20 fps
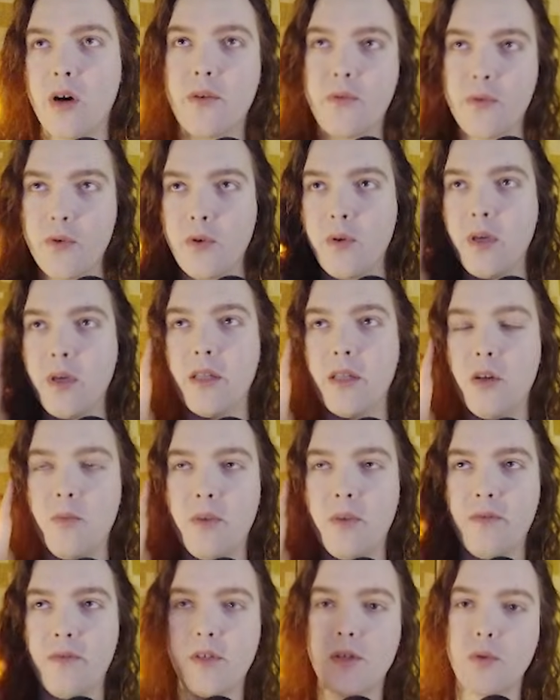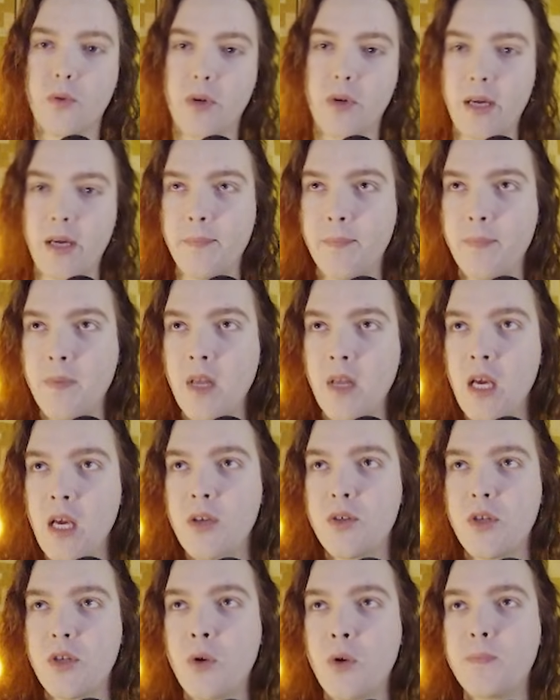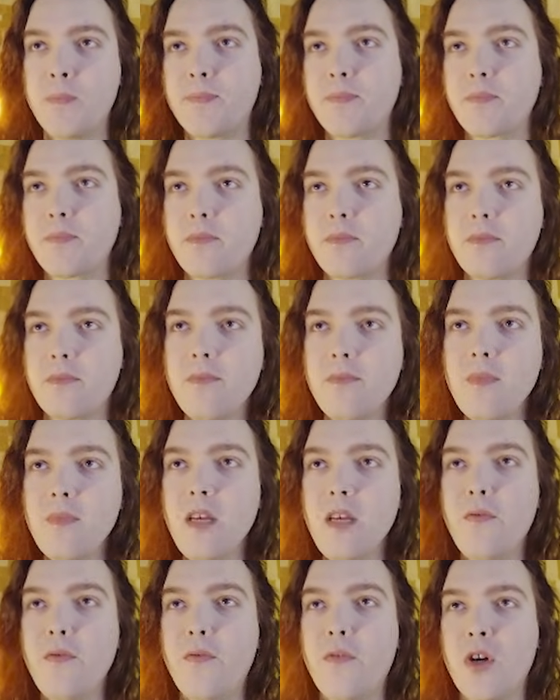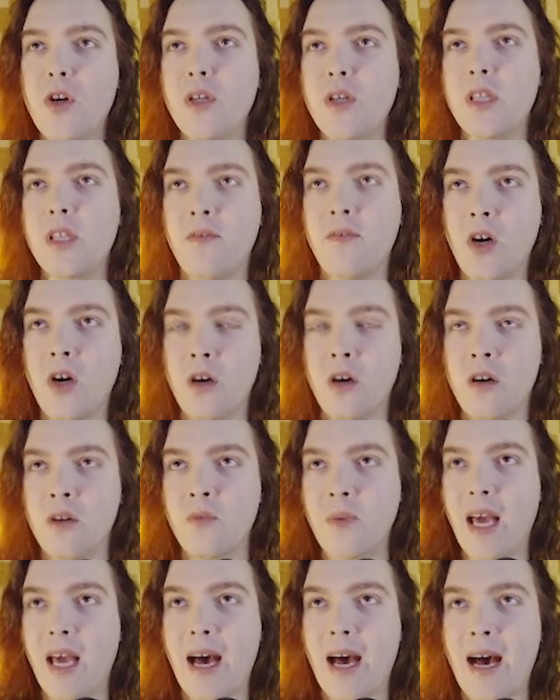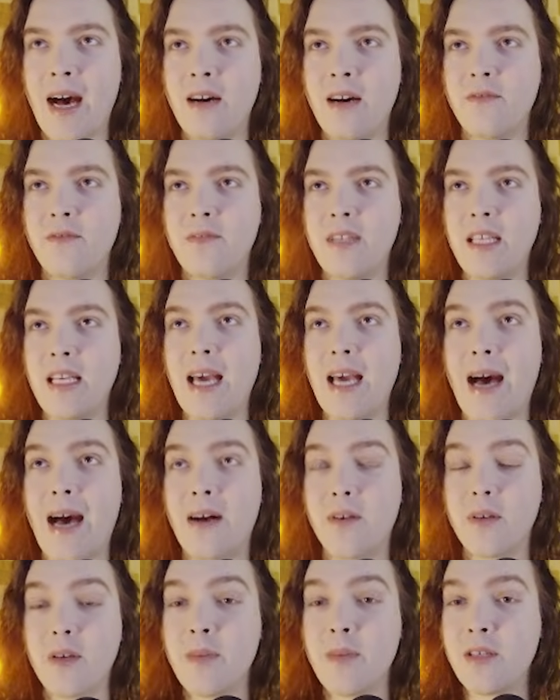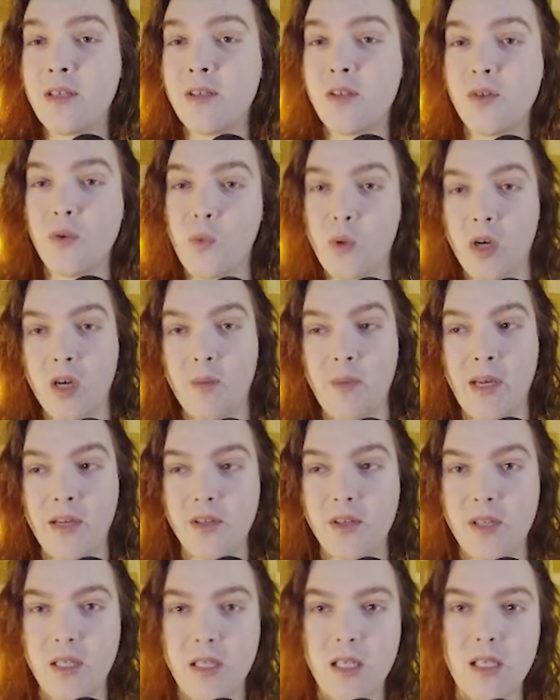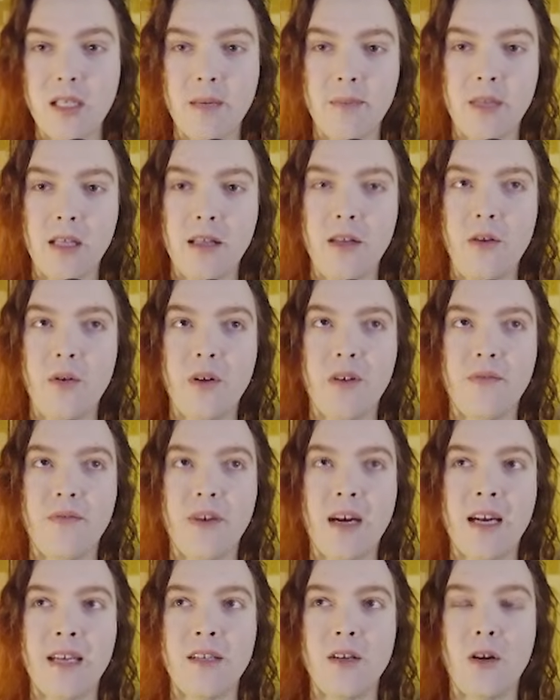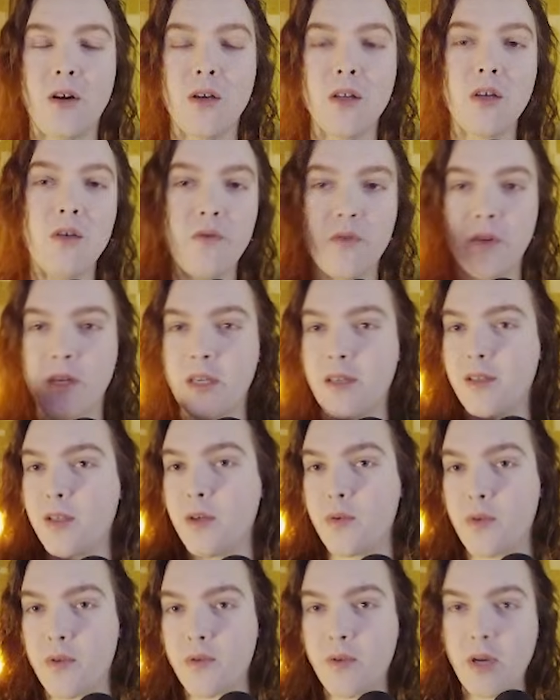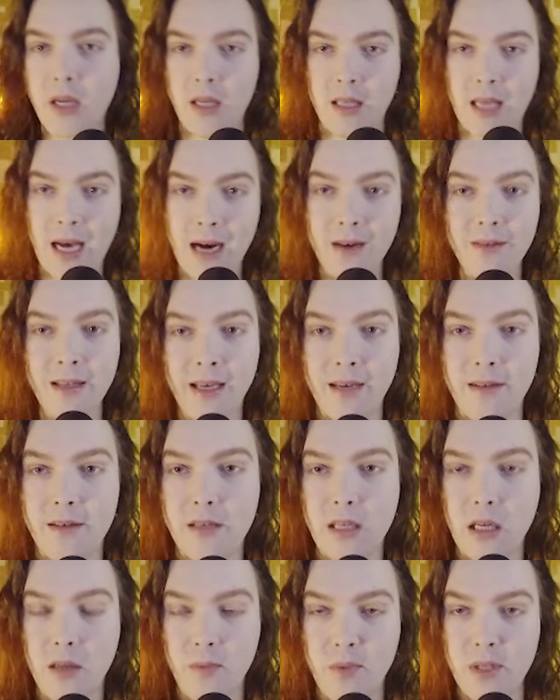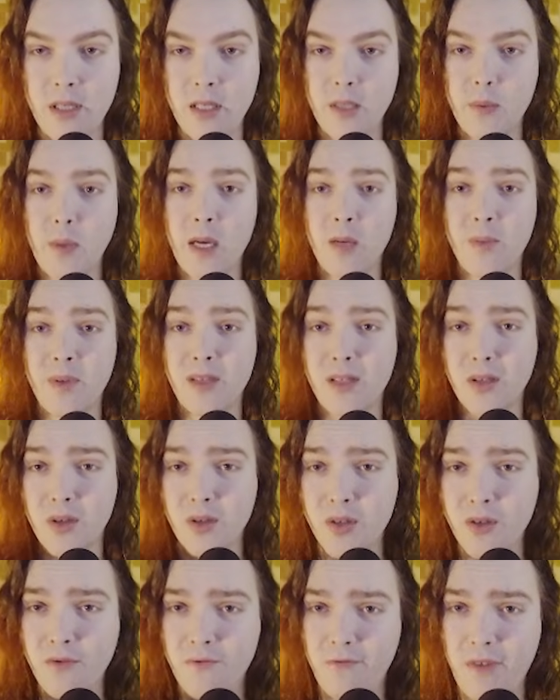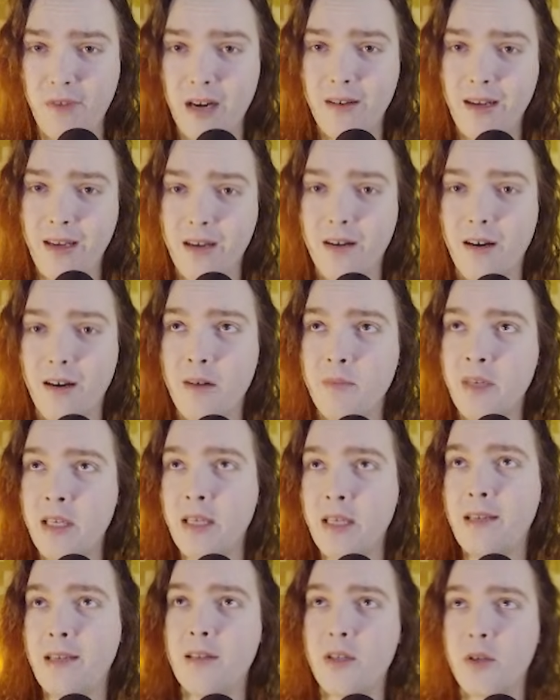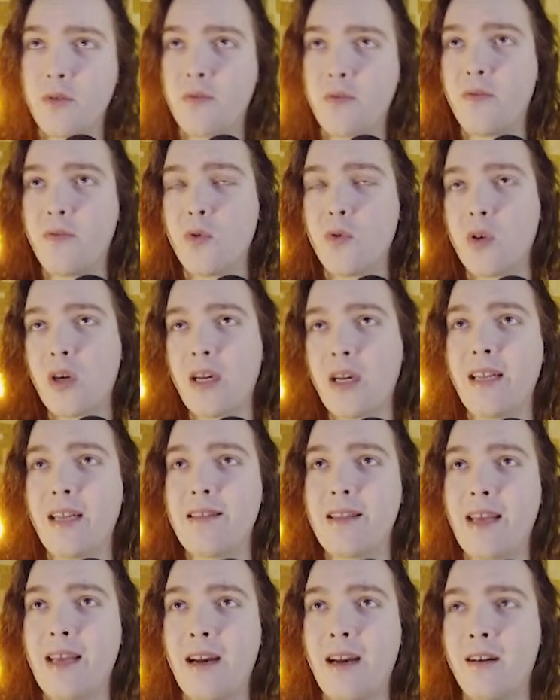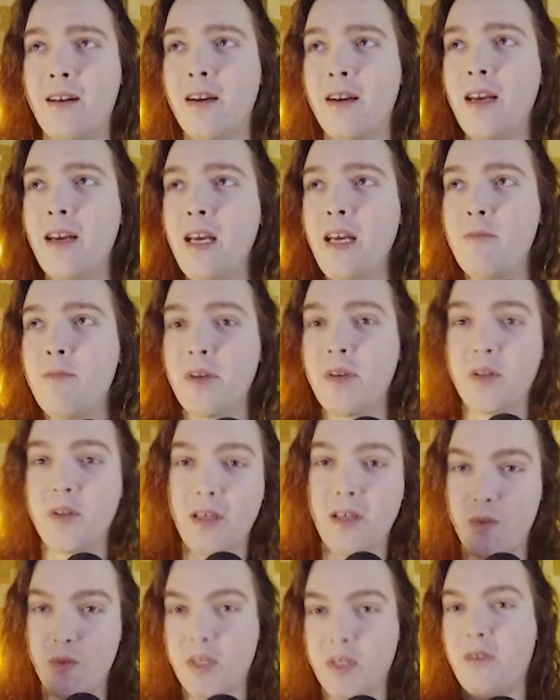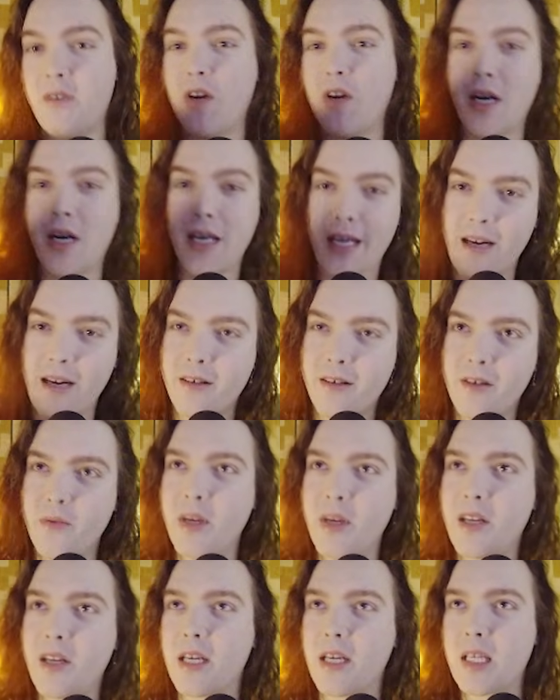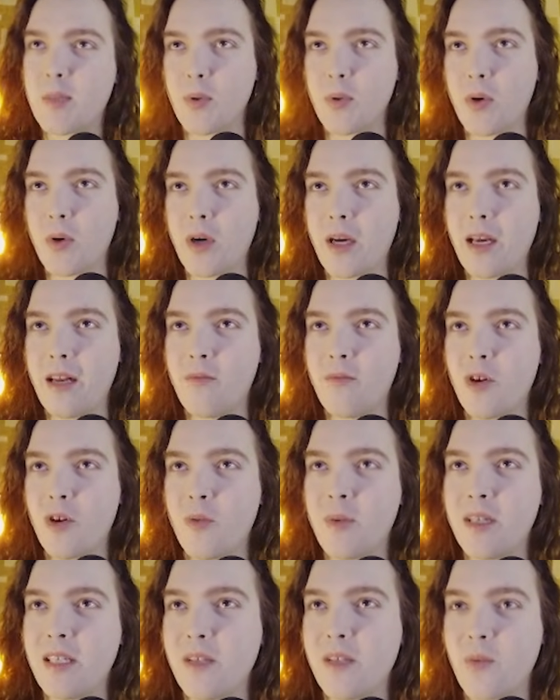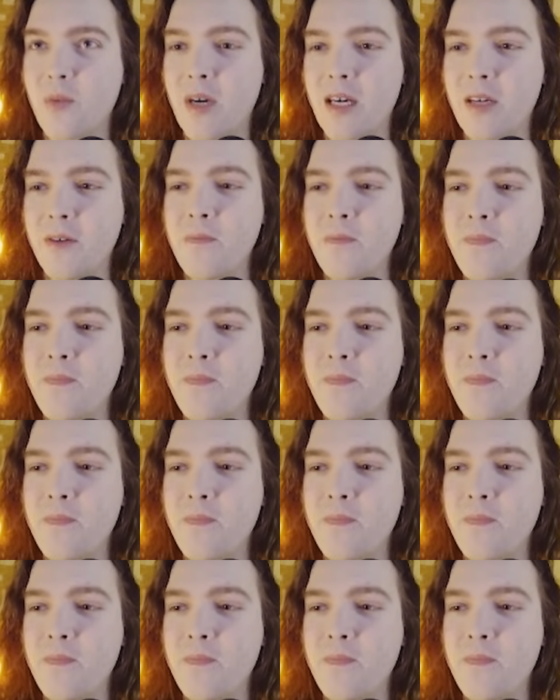through a little bit of a story. So, first of all, we have the Alchemist's Workbench. This is something that you can find all over in Zone 3 in the Outlander settlements as well, but is also very common in Zone 4 in their buildings, which I've got here that we can explore in a moment as well.